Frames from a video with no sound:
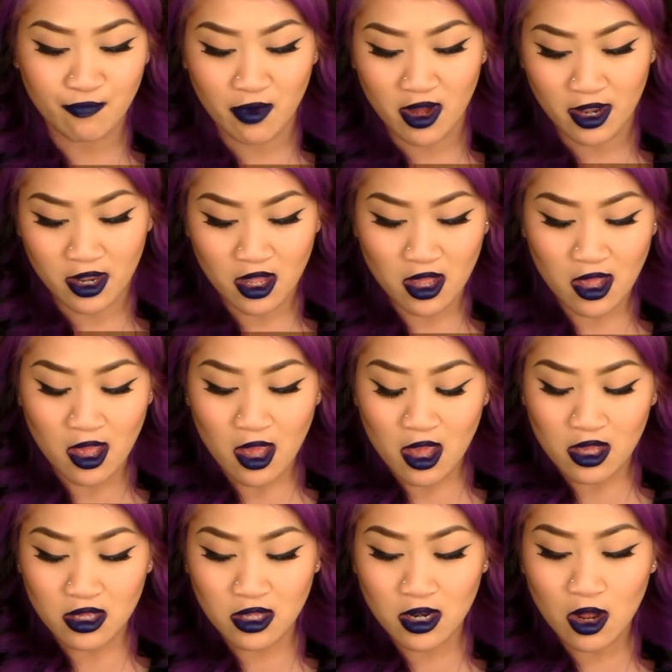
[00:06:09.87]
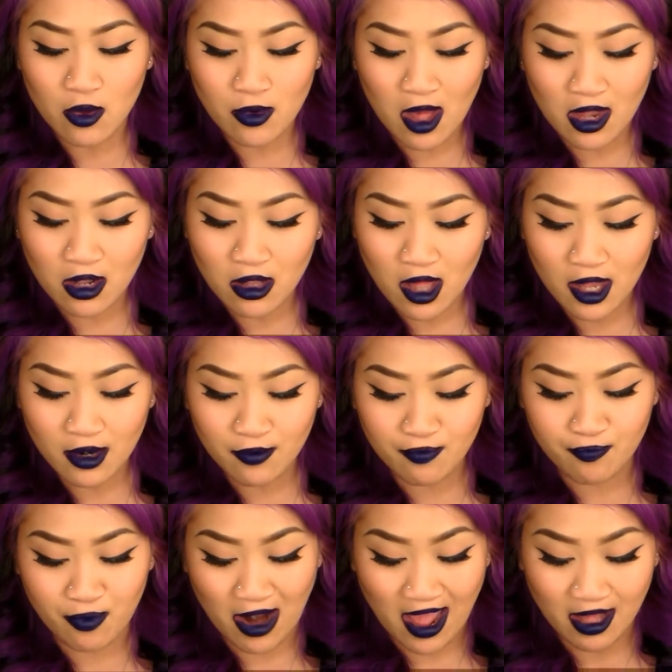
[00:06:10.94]
But you know, not a lot
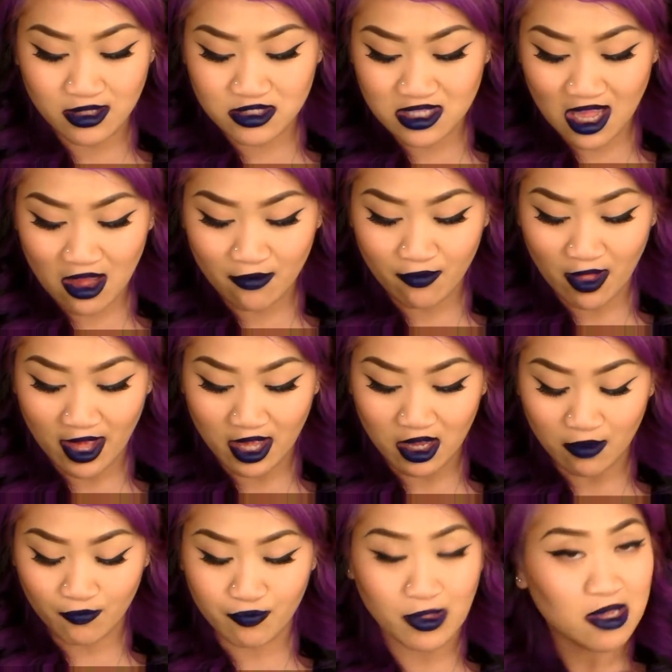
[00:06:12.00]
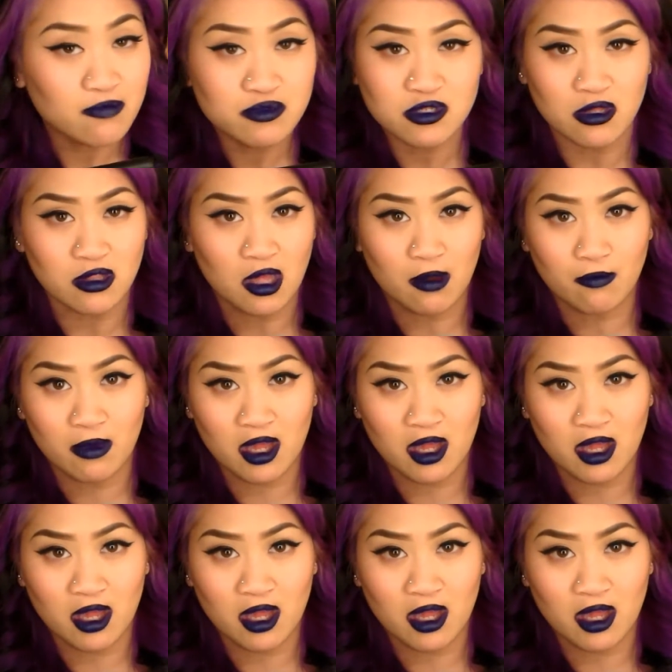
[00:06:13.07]
of brands have like names on them,